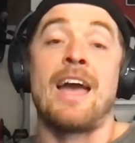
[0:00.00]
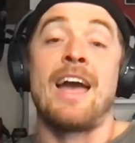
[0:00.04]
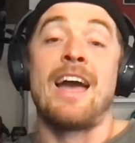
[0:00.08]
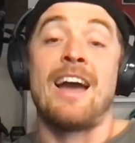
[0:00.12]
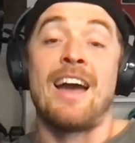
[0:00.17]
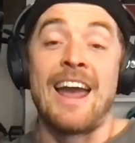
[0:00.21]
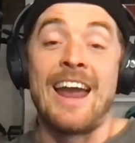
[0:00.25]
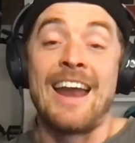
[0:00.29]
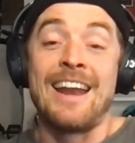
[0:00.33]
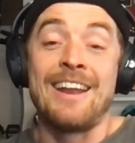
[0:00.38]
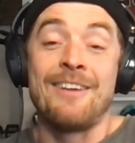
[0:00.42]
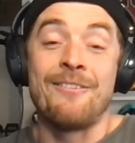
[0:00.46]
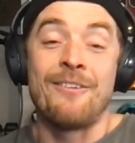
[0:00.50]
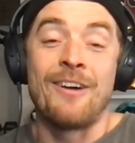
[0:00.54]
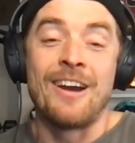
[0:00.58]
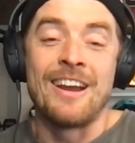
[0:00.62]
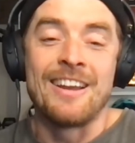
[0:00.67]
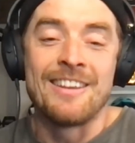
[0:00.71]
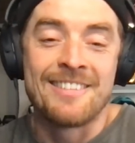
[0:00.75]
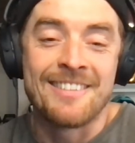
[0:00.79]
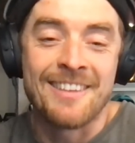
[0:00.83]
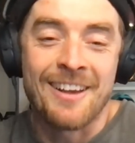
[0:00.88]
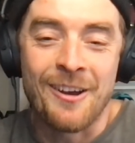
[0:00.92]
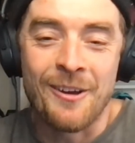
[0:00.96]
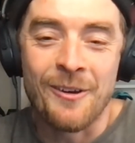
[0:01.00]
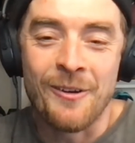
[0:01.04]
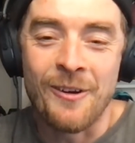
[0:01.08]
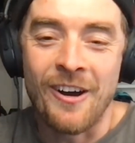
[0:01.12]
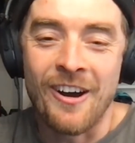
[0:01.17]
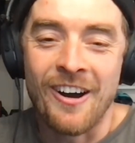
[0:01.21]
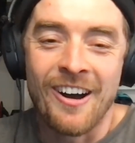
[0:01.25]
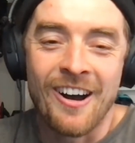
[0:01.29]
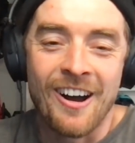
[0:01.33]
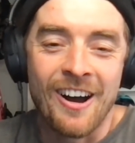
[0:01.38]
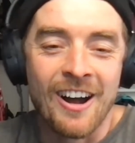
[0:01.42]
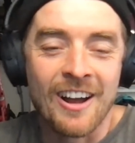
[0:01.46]
Anyway, so
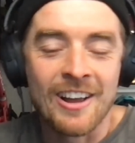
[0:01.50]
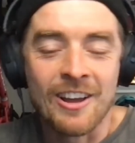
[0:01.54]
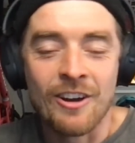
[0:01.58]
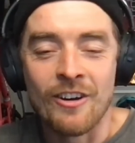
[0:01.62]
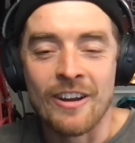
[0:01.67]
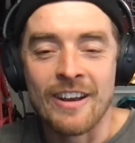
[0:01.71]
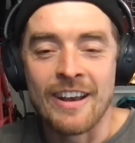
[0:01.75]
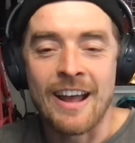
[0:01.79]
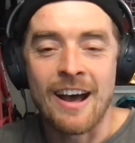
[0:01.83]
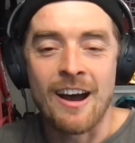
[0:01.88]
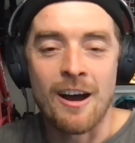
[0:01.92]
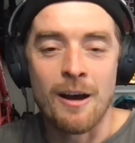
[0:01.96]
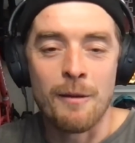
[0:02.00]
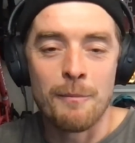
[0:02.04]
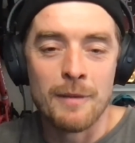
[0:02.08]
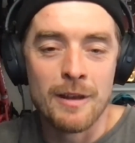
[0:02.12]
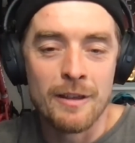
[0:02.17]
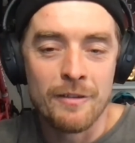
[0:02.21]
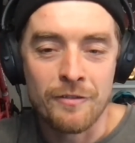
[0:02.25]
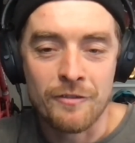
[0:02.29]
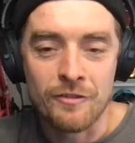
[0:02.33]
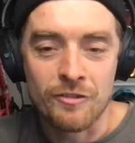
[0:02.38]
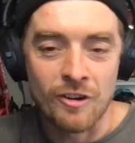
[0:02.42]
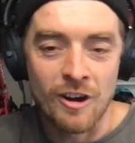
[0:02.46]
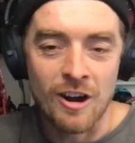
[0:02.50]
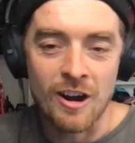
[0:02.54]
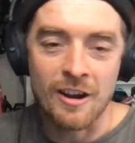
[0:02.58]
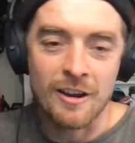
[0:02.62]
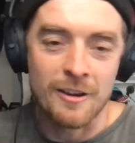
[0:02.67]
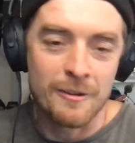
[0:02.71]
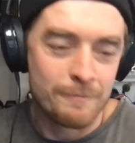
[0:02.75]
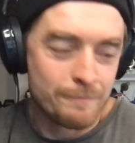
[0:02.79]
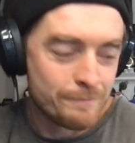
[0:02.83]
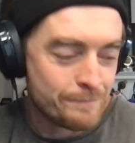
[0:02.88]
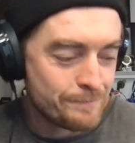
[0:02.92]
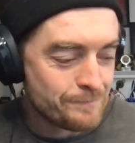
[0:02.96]
I got in that uplift truck
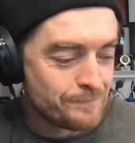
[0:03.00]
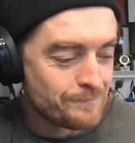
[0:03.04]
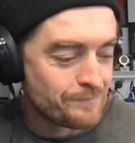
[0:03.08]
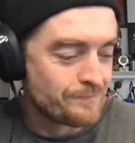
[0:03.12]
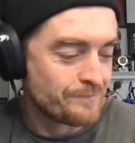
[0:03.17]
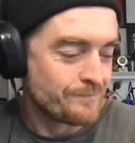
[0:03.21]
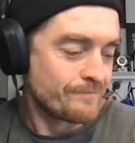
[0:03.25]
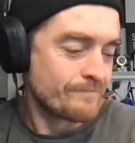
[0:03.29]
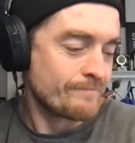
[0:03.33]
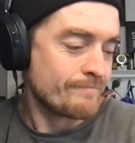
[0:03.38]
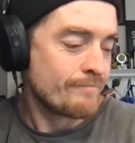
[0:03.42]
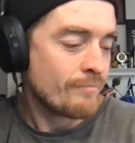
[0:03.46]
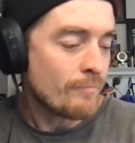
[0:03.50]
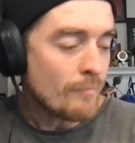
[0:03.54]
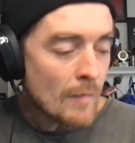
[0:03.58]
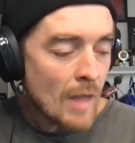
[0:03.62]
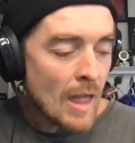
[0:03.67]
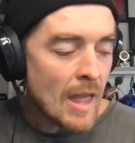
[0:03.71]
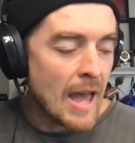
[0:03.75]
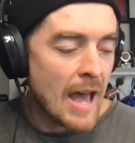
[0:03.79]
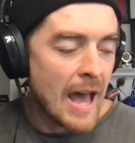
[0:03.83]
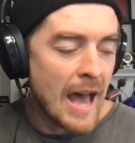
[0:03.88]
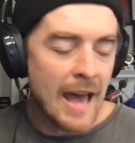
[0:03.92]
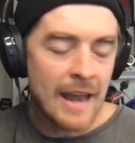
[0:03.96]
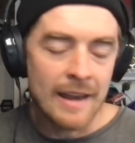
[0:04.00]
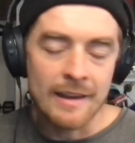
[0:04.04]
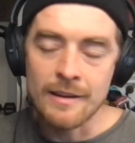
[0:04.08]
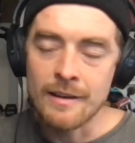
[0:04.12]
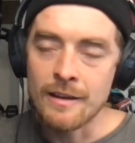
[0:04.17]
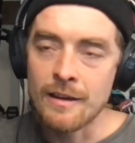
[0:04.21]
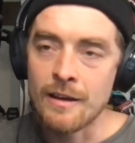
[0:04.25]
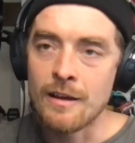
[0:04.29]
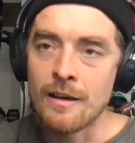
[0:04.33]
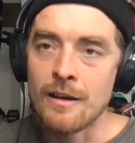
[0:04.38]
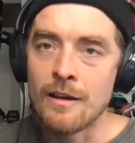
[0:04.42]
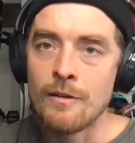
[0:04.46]
and
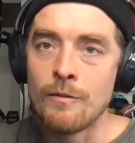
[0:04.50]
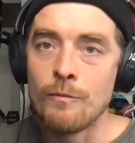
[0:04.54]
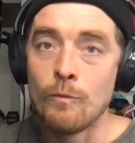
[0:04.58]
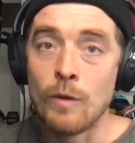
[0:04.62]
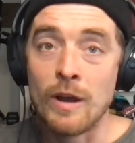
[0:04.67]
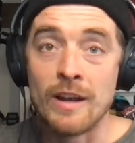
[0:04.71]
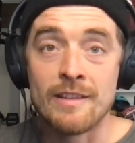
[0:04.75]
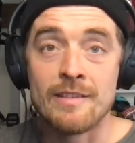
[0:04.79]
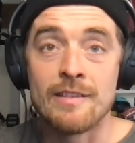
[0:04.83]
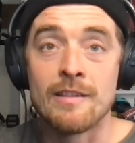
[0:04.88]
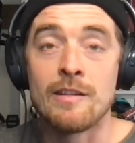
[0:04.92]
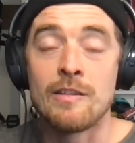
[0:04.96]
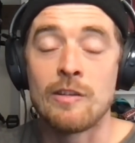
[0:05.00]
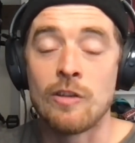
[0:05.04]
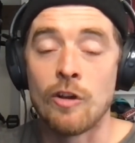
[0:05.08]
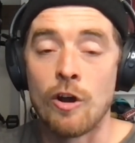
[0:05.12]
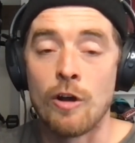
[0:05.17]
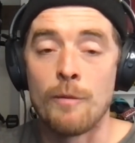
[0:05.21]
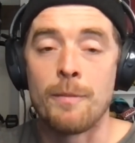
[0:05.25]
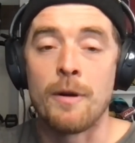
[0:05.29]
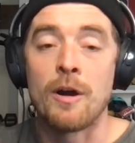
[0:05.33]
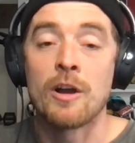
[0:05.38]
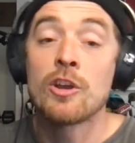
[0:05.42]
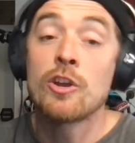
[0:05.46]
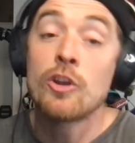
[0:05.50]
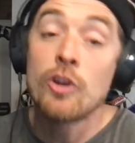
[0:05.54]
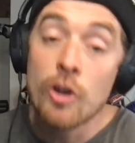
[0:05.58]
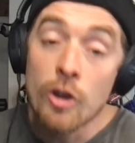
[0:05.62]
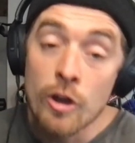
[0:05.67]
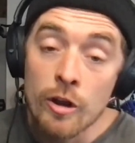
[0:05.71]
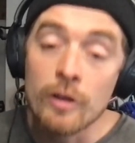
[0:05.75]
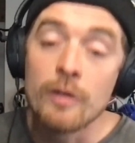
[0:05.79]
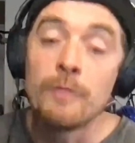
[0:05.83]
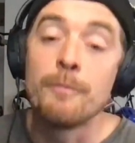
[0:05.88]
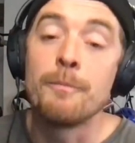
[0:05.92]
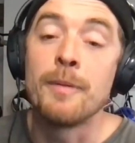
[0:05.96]
went to the top. I
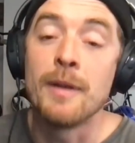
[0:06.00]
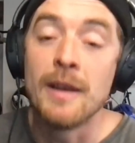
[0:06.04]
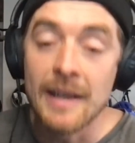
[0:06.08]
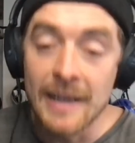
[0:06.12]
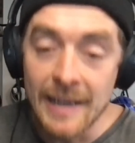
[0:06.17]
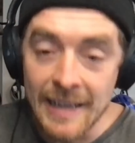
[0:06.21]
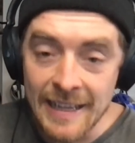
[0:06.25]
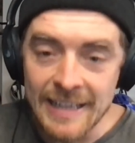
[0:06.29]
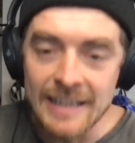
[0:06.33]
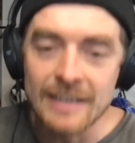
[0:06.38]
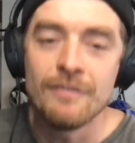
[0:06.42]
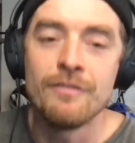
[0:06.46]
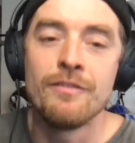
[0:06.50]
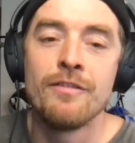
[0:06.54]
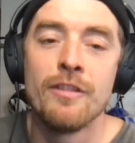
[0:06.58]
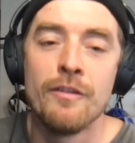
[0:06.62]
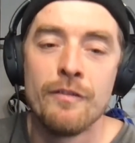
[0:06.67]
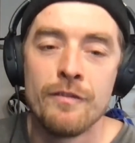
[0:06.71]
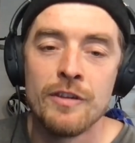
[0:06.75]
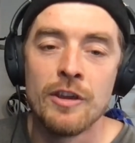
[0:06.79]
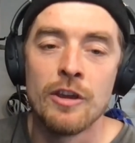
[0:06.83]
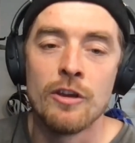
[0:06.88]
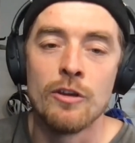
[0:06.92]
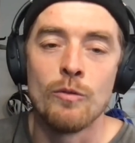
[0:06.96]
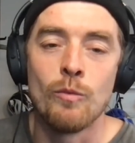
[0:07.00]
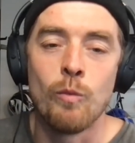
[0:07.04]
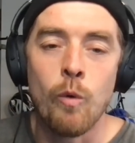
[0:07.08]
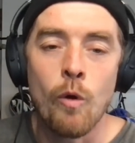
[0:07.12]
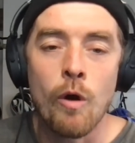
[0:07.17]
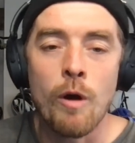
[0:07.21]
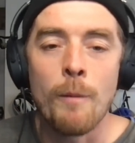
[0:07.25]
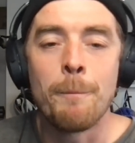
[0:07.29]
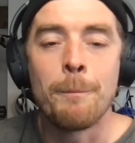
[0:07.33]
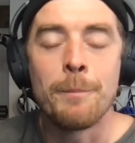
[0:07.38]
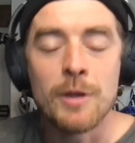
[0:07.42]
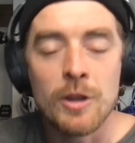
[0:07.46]
couldn't believe the view. What
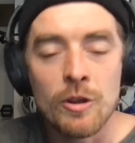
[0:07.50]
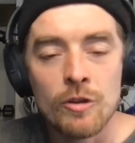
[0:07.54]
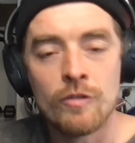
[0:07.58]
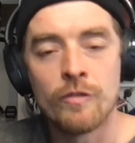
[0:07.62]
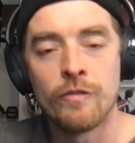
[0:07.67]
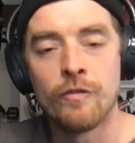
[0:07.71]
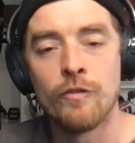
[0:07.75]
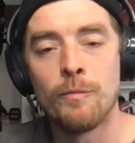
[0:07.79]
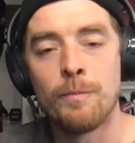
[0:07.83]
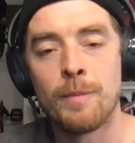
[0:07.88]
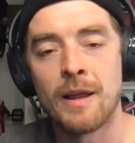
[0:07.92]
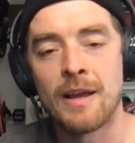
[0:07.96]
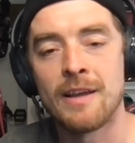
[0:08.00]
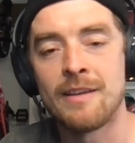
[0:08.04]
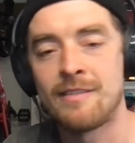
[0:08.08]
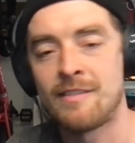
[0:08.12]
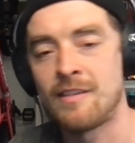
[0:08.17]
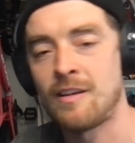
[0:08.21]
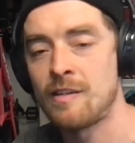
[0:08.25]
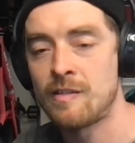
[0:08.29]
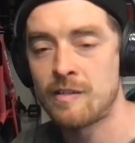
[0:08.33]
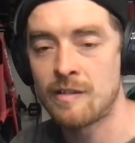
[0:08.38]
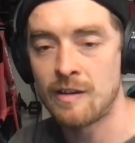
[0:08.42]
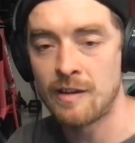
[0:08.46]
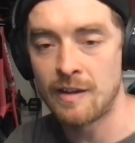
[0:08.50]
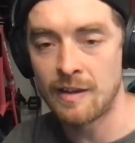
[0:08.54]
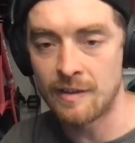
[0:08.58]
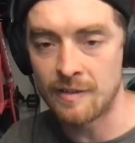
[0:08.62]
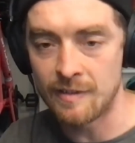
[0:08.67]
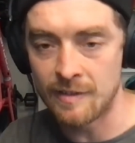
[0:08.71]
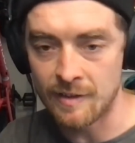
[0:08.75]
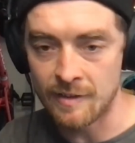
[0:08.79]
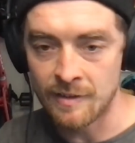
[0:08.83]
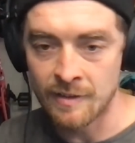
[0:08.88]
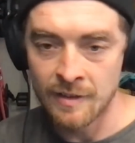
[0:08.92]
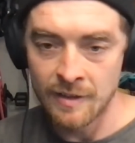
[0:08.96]
a beautiful place Tuscany is
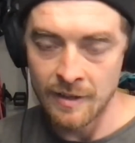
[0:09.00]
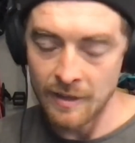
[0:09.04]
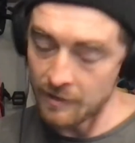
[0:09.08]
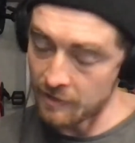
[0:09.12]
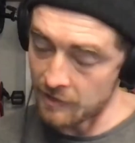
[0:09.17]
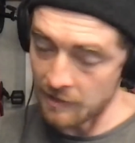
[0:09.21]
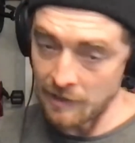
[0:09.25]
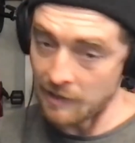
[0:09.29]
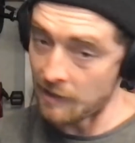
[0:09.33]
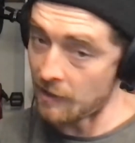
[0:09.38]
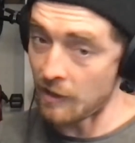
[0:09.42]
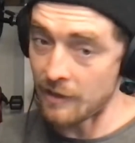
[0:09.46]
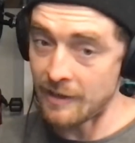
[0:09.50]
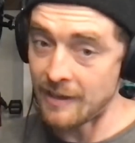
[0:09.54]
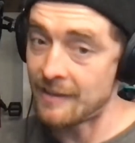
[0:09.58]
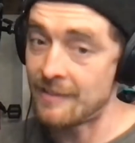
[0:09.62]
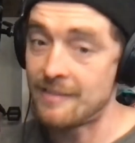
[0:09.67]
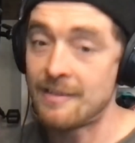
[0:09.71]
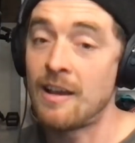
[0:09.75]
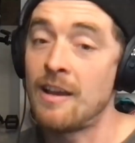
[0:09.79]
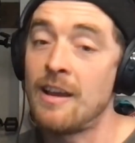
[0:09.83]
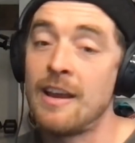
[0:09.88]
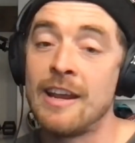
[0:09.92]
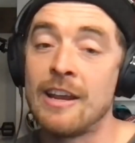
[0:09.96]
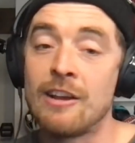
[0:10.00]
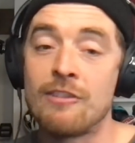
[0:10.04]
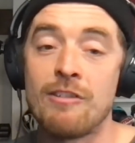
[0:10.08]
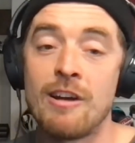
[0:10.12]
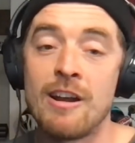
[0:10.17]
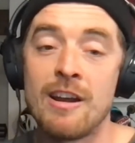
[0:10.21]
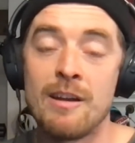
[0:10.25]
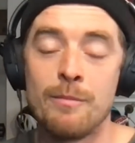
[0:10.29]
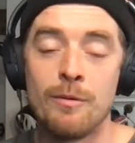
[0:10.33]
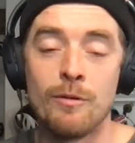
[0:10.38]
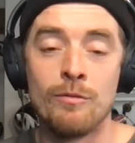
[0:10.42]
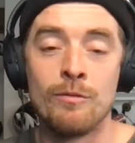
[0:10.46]
here. Like it's
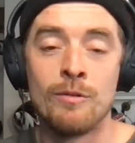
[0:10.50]
incredible.